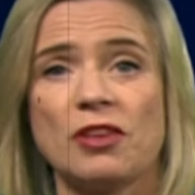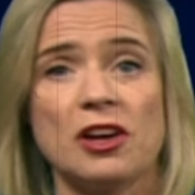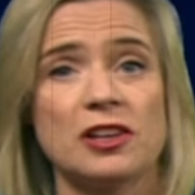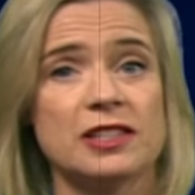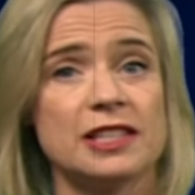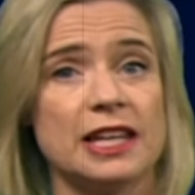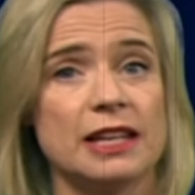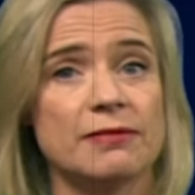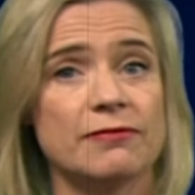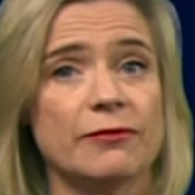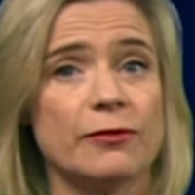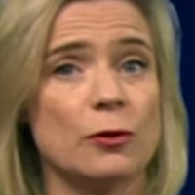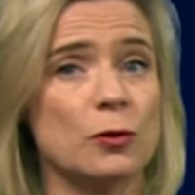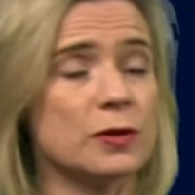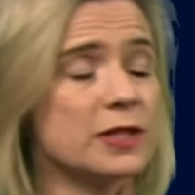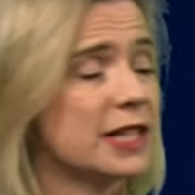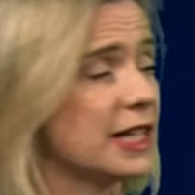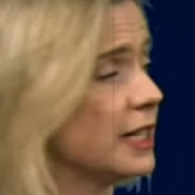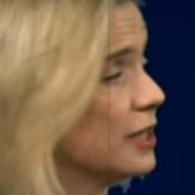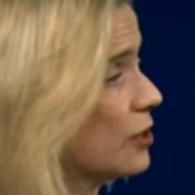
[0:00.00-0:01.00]
13,
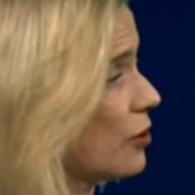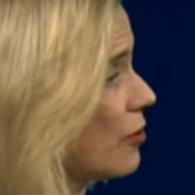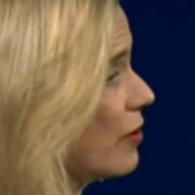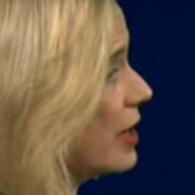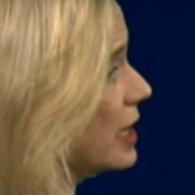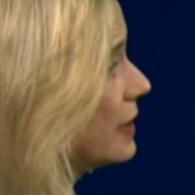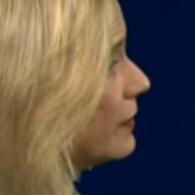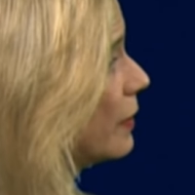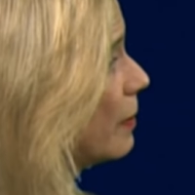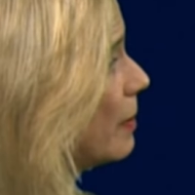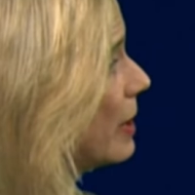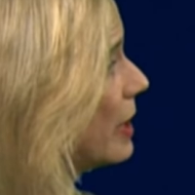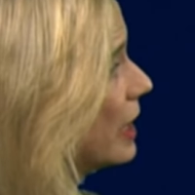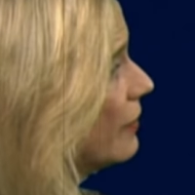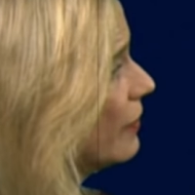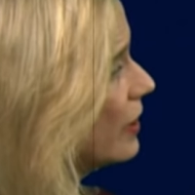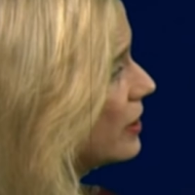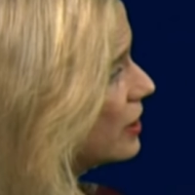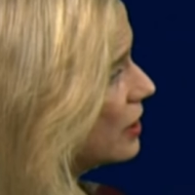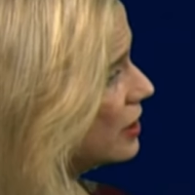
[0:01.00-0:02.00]
14 degrees for
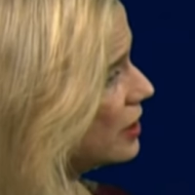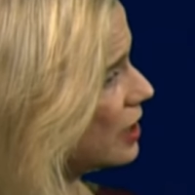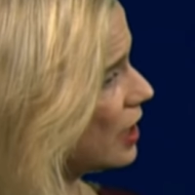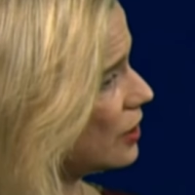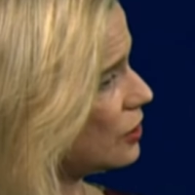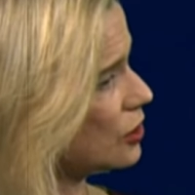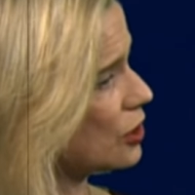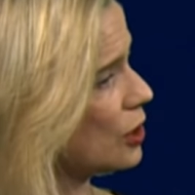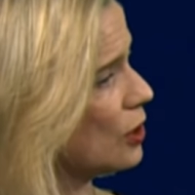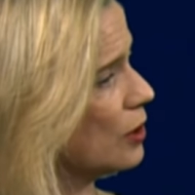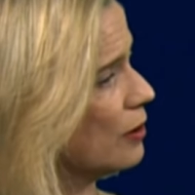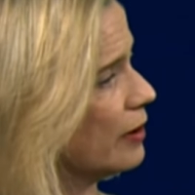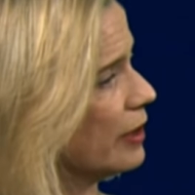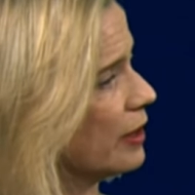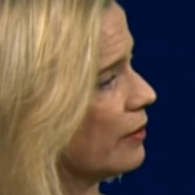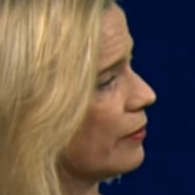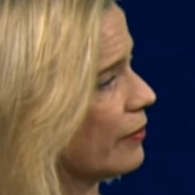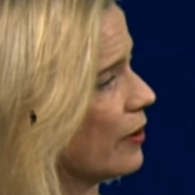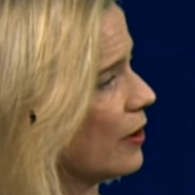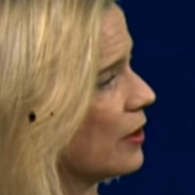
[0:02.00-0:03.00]
many of us, a touch cooler
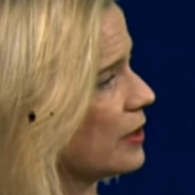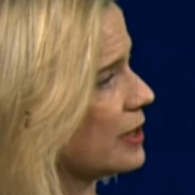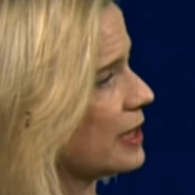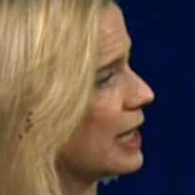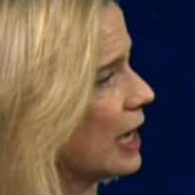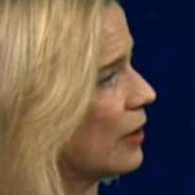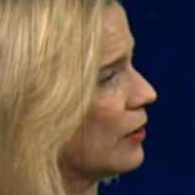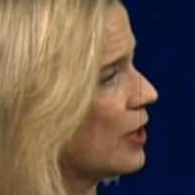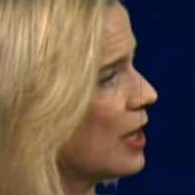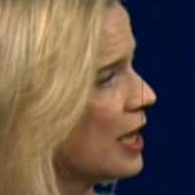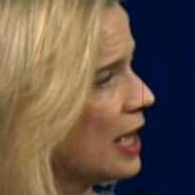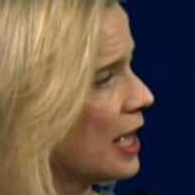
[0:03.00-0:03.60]
in the far south,